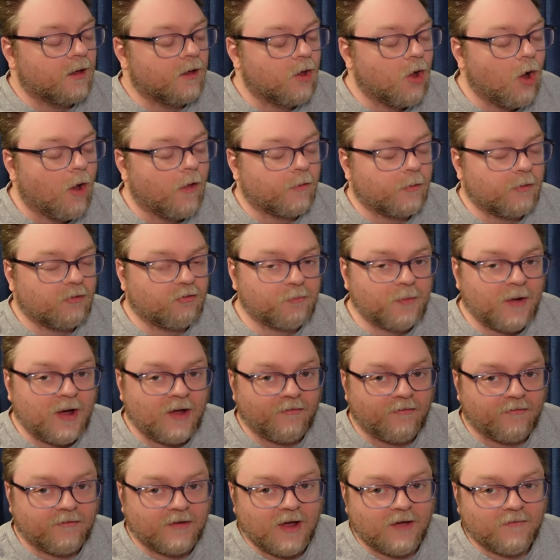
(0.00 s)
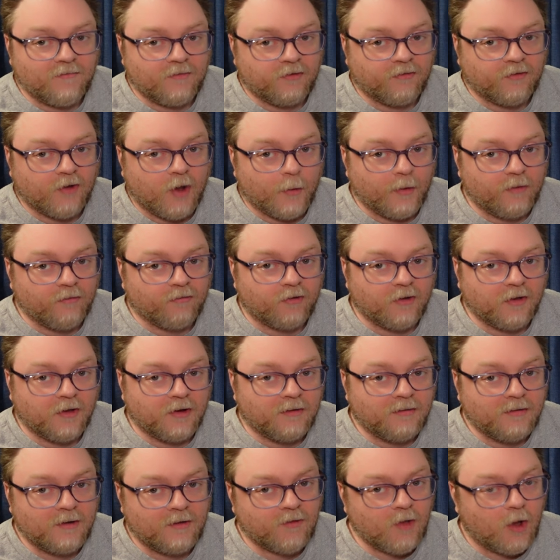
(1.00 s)
Call and response stuff is always
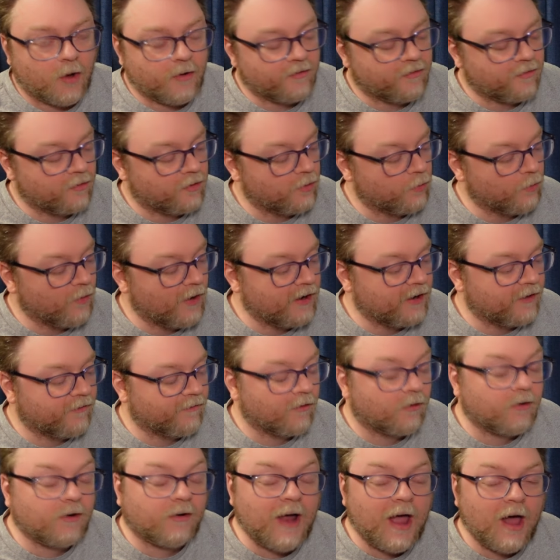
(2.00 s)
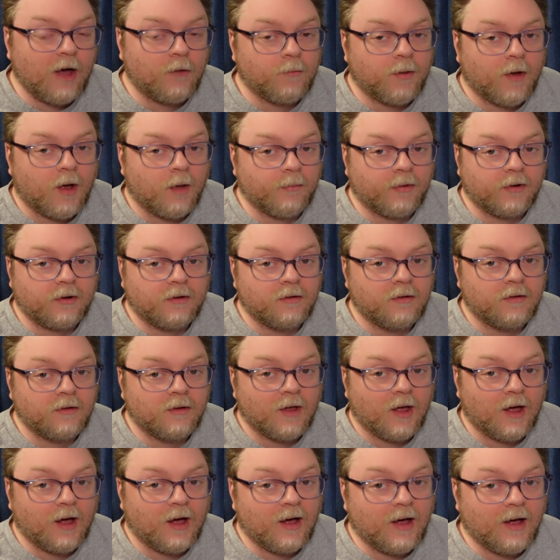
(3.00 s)
good. It's always a good way to get the crowd pumping
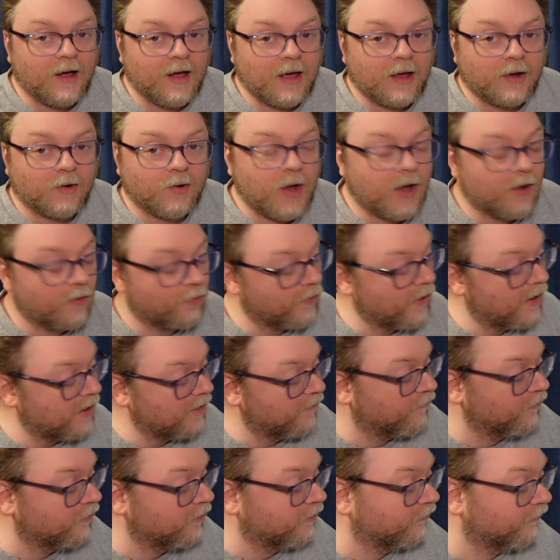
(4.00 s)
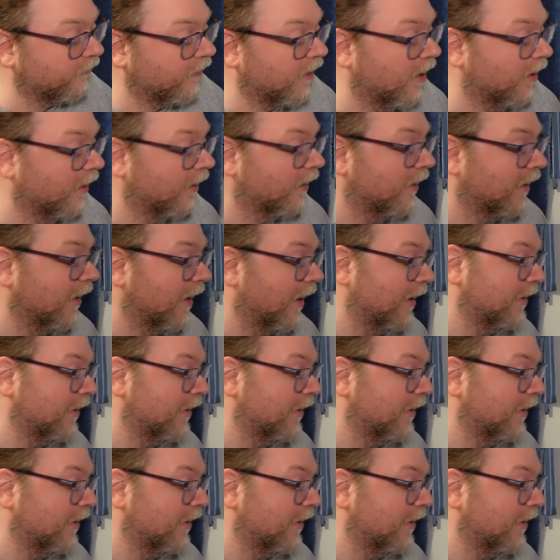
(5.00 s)
and ready for your song.